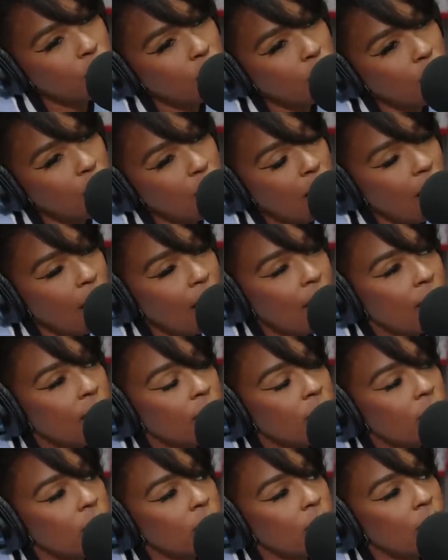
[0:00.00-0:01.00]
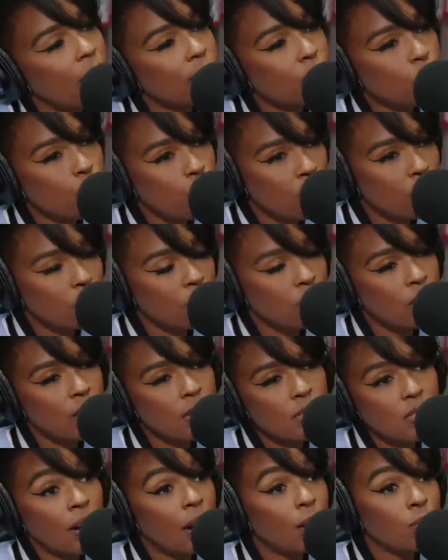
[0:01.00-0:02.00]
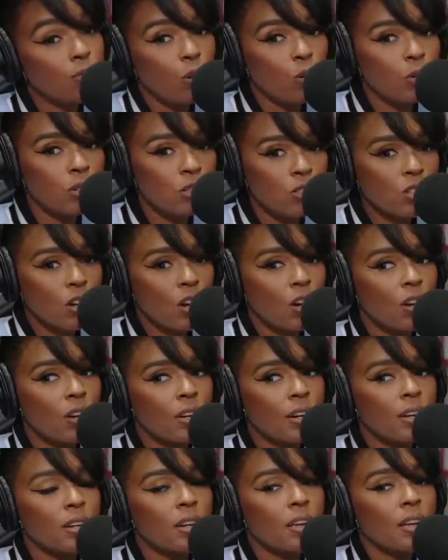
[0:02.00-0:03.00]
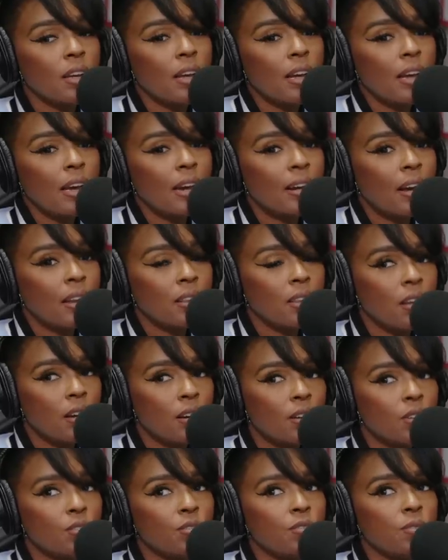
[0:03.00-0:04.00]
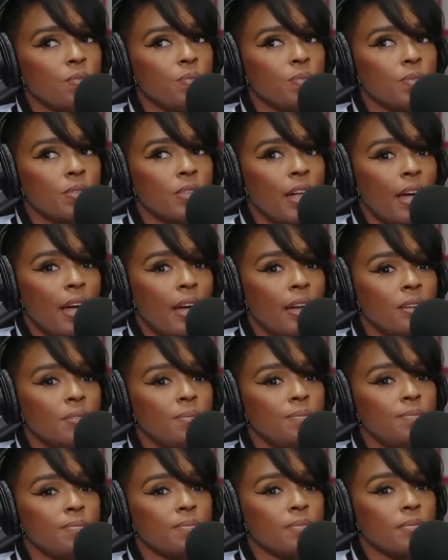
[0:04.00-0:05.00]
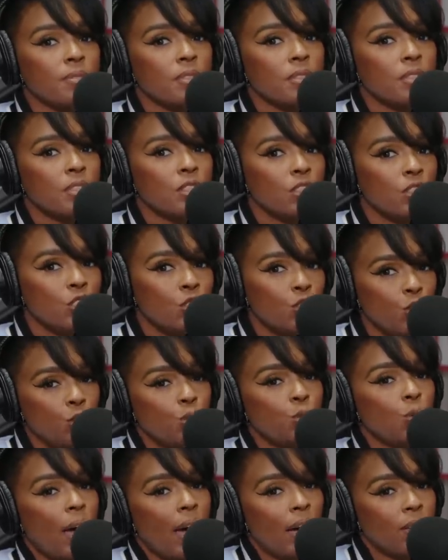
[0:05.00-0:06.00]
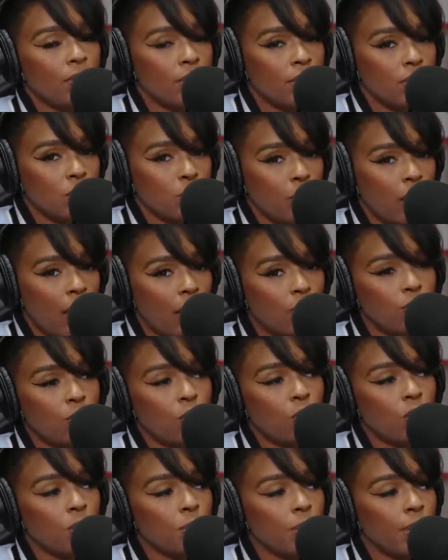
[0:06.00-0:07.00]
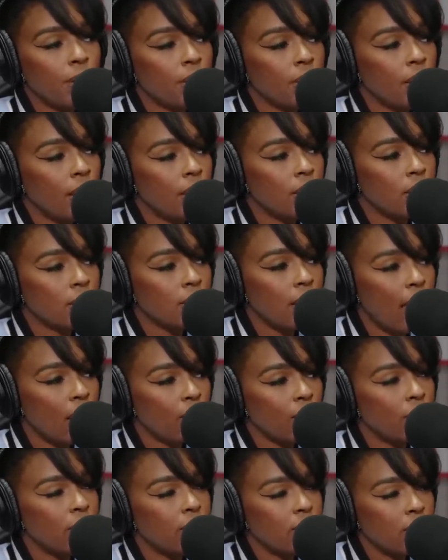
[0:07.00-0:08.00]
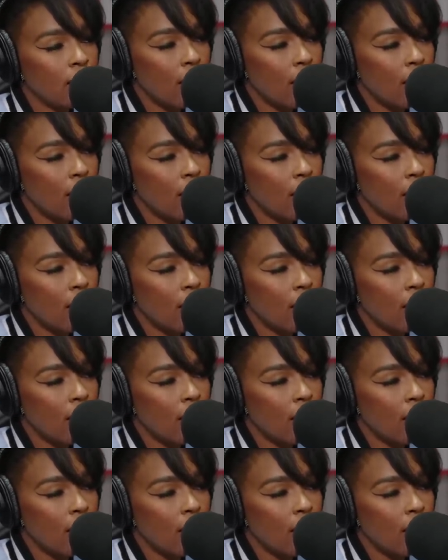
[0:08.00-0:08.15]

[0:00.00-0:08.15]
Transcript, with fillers: Yeah, and that's one of the things that I'm focused on, and and I love that you having this platform and, and us having these